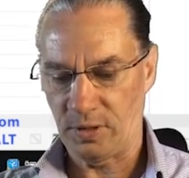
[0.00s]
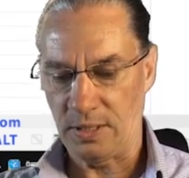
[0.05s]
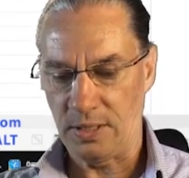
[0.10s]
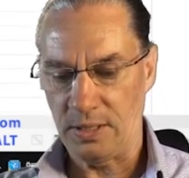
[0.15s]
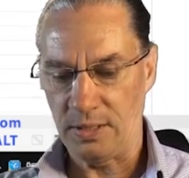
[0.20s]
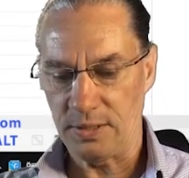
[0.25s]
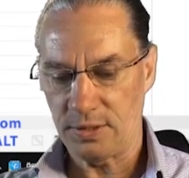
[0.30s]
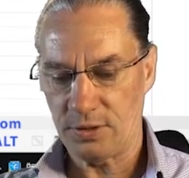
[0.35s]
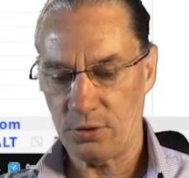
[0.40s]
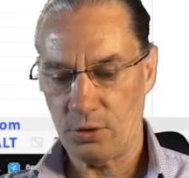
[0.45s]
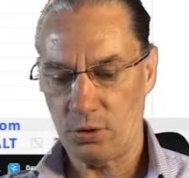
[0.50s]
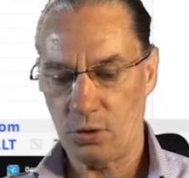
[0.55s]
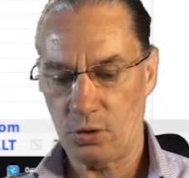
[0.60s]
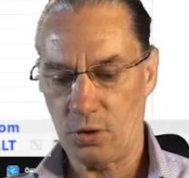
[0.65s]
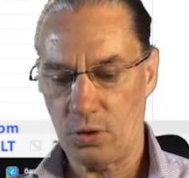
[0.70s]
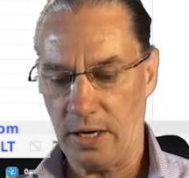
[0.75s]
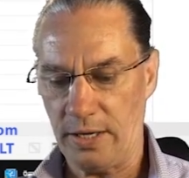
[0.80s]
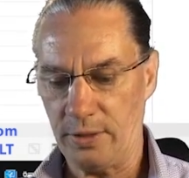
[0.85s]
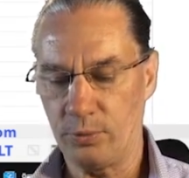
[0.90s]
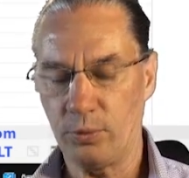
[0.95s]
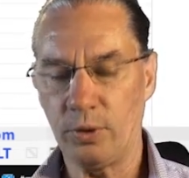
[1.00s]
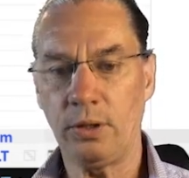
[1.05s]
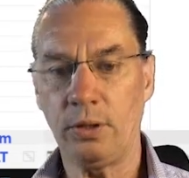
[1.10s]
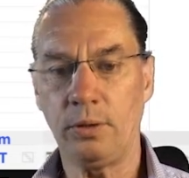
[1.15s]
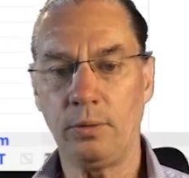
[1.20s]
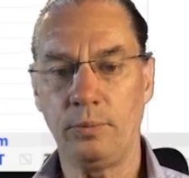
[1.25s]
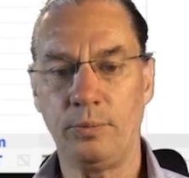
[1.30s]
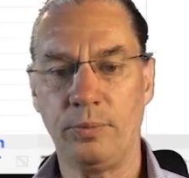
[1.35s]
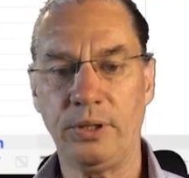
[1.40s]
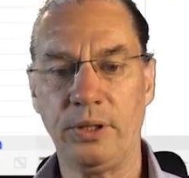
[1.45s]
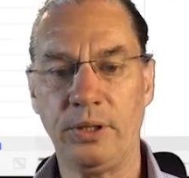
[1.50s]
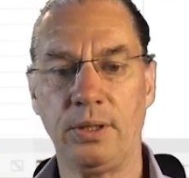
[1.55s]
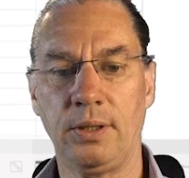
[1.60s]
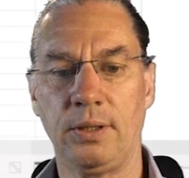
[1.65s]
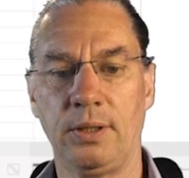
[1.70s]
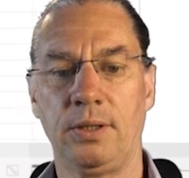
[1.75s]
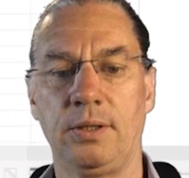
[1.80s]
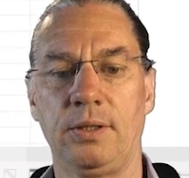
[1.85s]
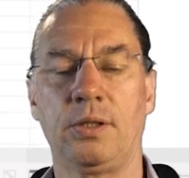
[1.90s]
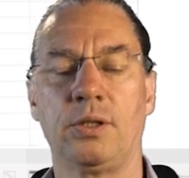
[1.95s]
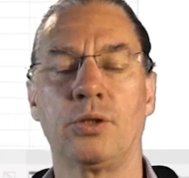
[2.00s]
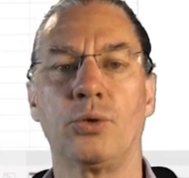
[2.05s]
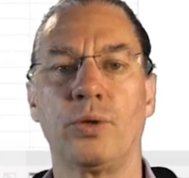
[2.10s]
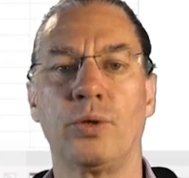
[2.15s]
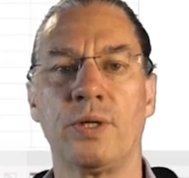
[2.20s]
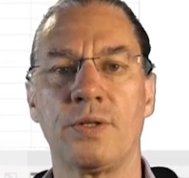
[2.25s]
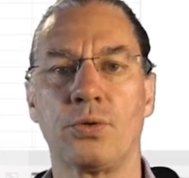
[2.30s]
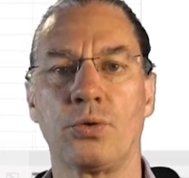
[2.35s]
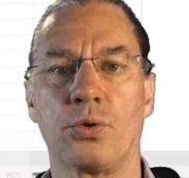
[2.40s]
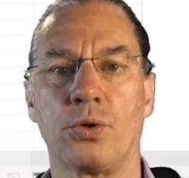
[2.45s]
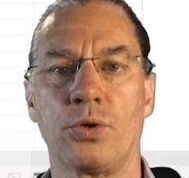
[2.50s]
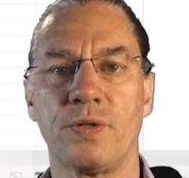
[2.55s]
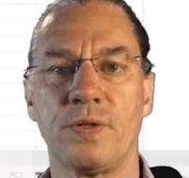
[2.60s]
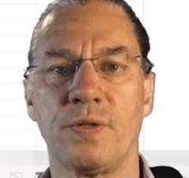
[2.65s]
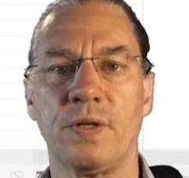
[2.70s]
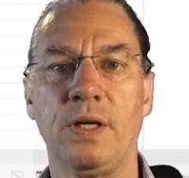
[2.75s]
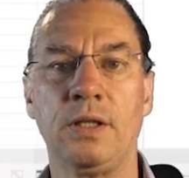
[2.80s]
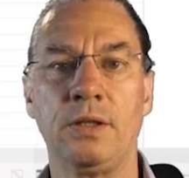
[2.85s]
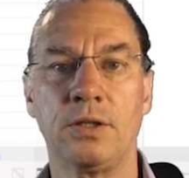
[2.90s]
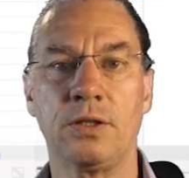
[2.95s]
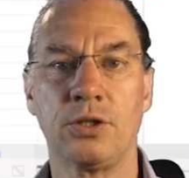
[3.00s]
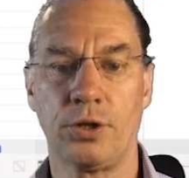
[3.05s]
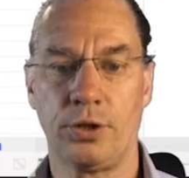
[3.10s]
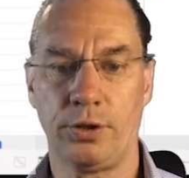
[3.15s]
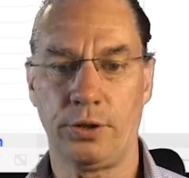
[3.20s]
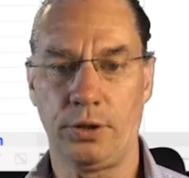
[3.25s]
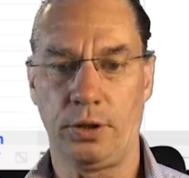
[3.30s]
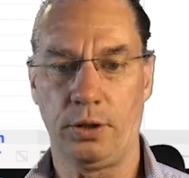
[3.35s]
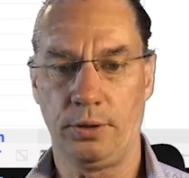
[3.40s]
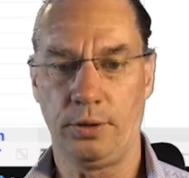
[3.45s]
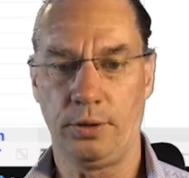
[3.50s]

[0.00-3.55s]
So I will be the resource internal.